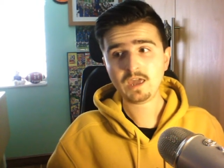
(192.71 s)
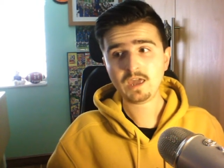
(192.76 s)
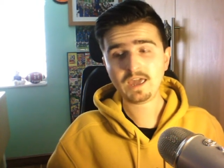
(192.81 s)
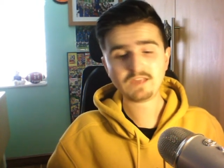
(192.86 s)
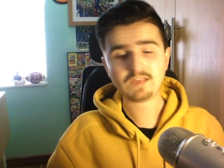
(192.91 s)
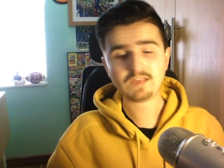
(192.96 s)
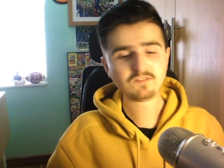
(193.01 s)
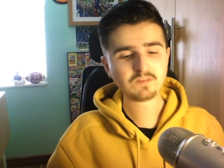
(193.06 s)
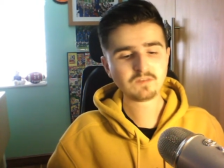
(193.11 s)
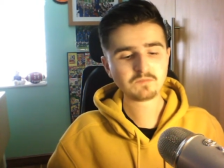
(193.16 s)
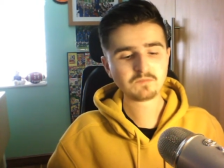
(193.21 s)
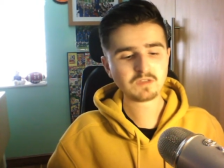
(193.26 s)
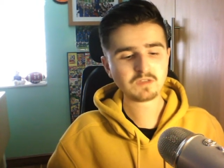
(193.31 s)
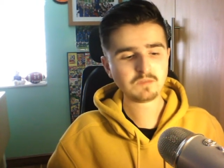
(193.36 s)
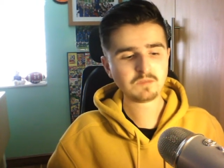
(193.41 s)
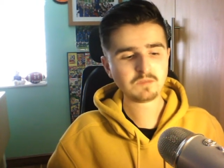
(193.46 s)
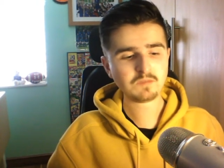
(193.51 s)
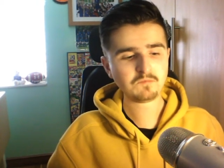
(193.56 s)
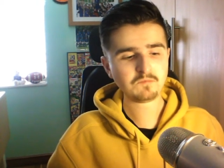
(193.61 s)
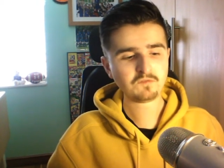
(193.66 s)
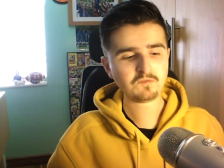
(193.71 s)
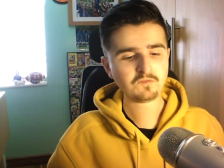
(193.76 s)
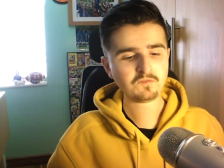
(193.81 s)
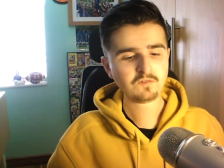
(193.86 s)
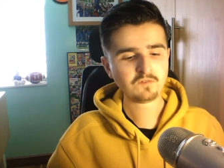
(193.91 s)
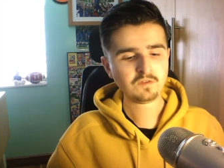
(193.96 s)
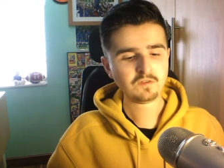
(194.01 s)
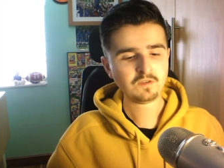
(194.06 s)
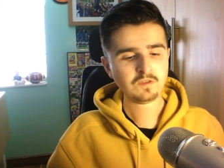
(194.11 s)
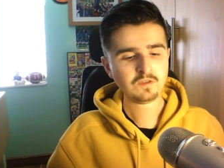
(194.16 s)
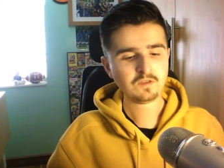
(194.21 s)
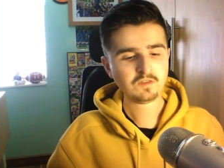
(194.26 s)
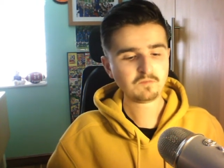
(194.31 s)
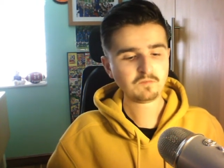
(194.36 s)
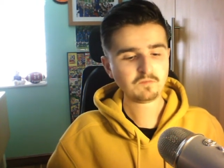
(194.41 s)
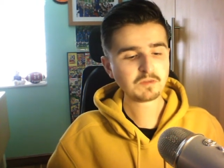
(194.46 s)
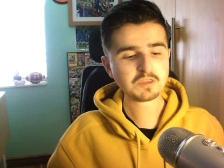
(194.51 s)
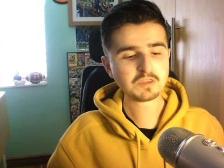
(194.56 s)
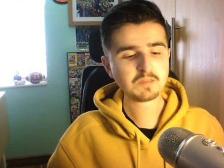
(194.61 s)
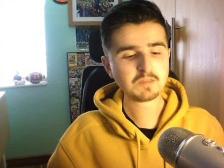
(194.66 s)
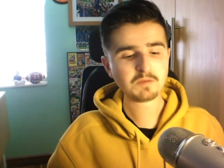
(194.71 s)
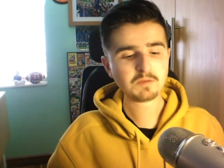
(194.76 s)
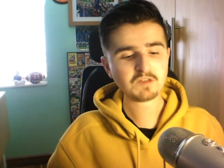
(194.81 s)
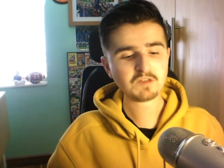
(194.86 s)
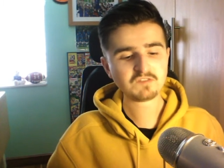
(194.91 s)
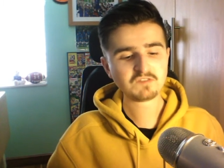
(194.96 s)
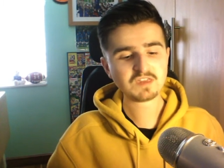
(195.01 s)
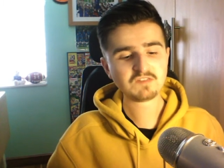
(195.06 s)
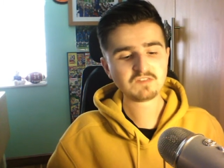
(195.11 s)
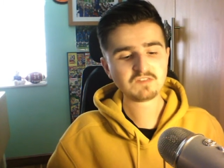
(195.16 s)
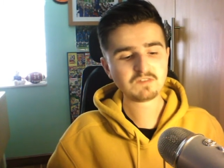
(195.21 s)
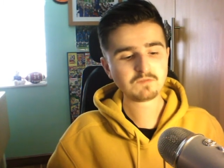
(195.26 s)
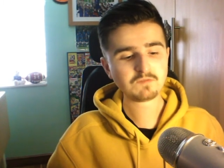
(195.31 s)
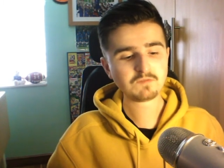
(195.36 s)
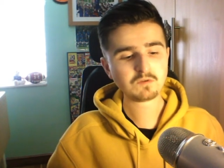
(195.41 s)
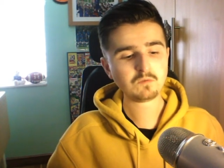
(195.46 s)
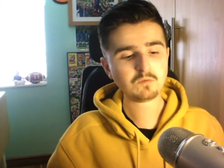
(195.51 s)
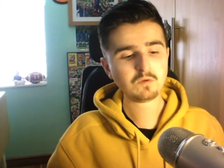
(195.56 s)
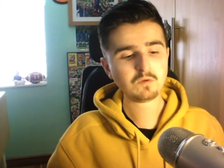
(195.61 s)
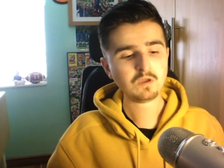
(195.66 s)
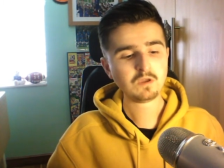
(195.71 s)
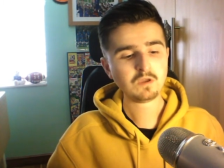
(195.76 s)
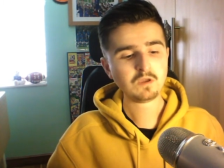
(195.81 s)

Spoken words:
and sometimes, especially in the past year, it's difficult